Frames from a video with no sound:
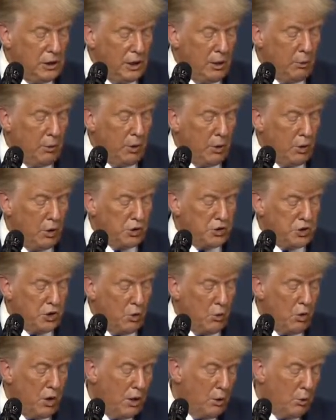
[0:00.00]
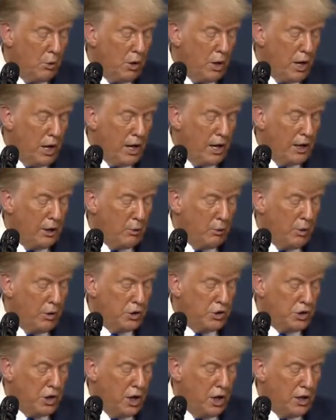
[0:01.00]
And we also, while we're at it, we
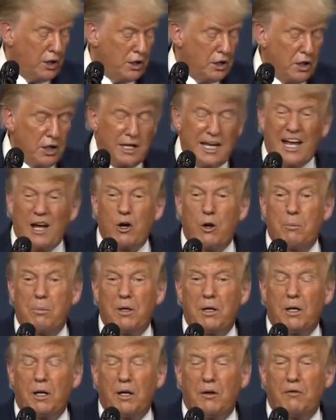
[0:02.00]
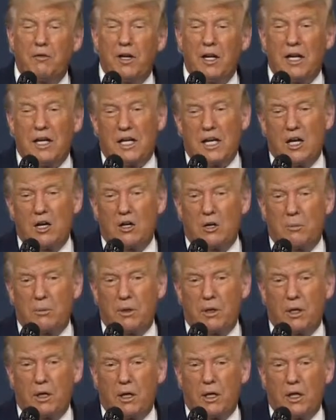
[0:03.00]
signed accountability, VA
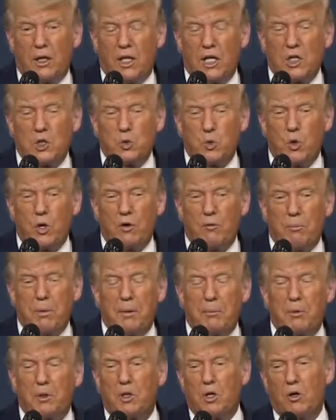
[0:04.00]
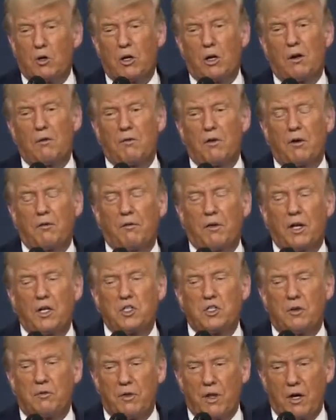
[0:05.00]
accountability. That's where people don't love our
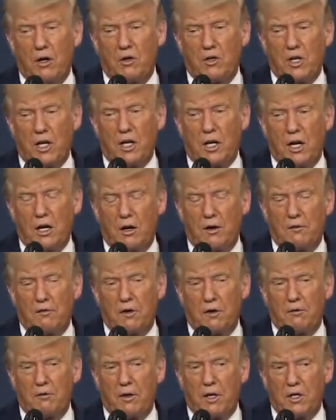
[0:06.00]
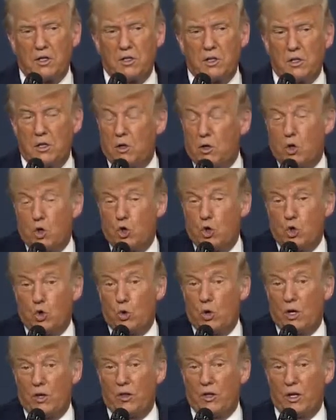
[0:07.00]
vets. If they don't take care of our vets, you couldn't
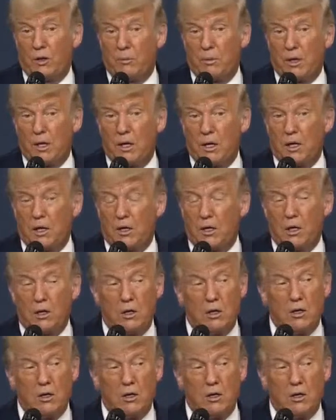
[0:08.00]
do anything about it.